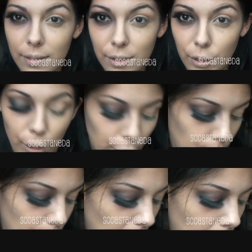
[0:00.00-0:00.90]

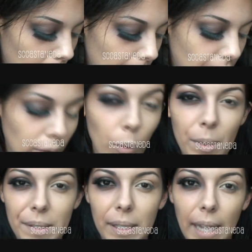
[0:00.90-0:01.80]
So I went with the,
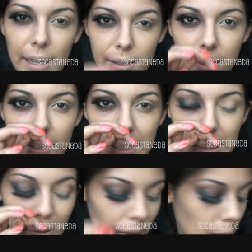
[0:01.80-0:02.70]
almost the lightest concealer